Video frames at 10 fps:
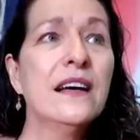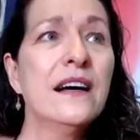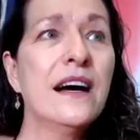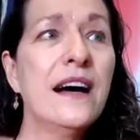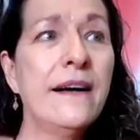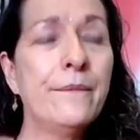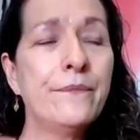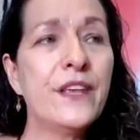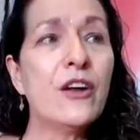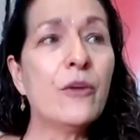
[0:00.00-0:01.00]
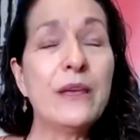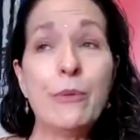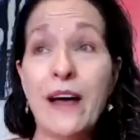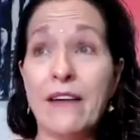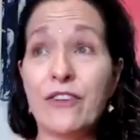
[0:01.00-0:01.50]
you know, people
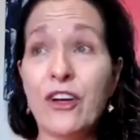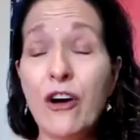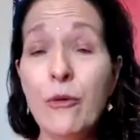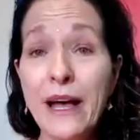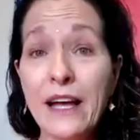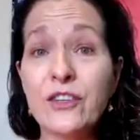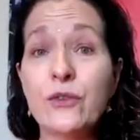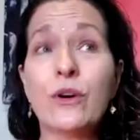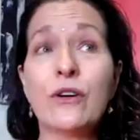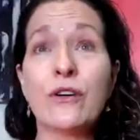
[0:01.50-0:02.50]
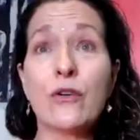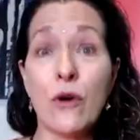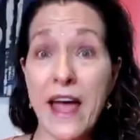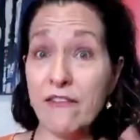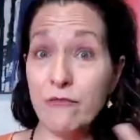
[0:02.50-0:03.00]
have to go back to work
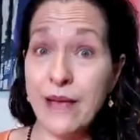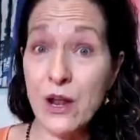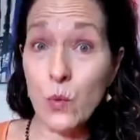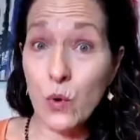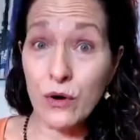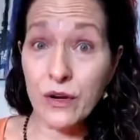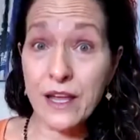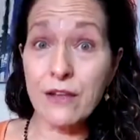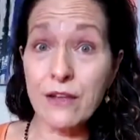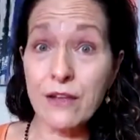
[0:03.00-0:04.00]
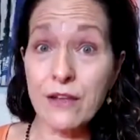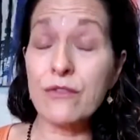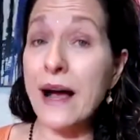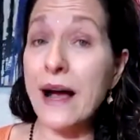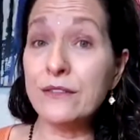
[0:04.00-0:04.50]
or have been working
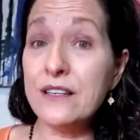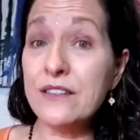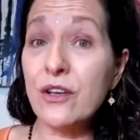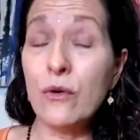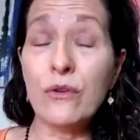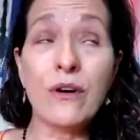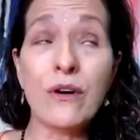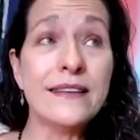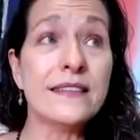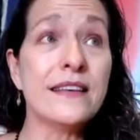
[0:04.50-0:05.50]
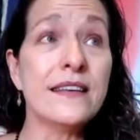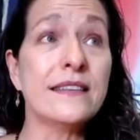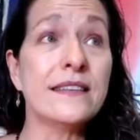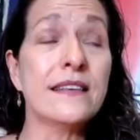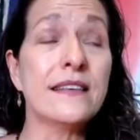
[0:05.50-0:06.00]
throughout this whole
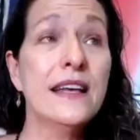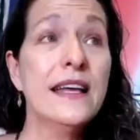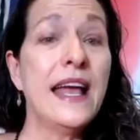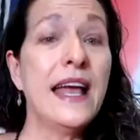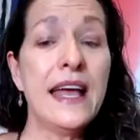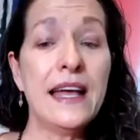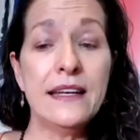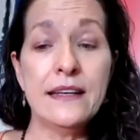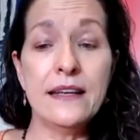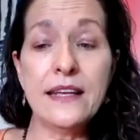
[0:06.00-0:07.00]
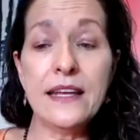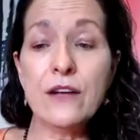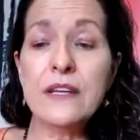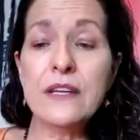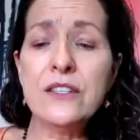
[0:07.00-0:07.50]
crisis and, you know,
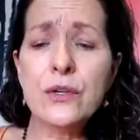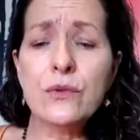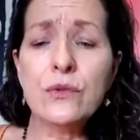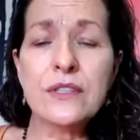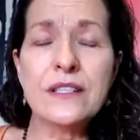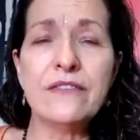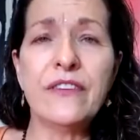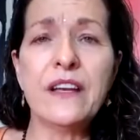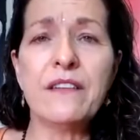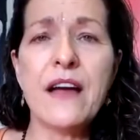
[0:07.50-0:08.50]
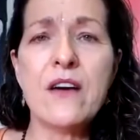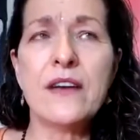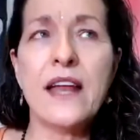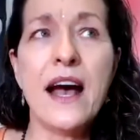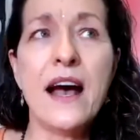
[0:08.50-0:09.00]
need tools to figure out
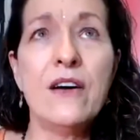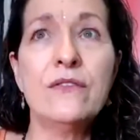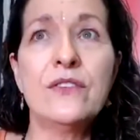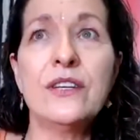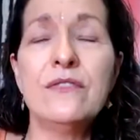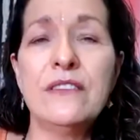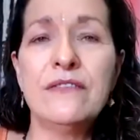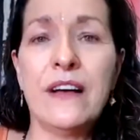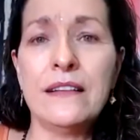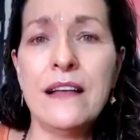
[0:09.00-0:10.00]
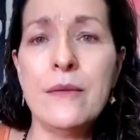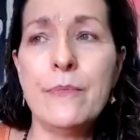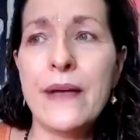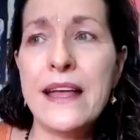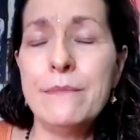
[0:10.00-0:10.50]
how to
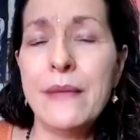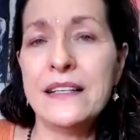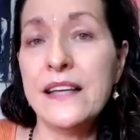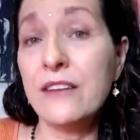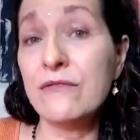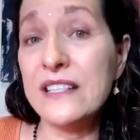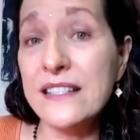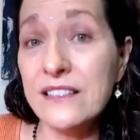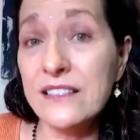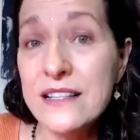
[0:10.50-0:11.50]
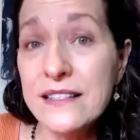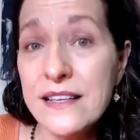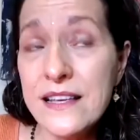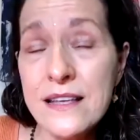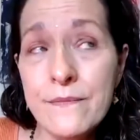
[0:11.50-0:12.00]
develop and maintain
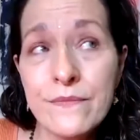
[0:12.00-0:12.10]
resiliency,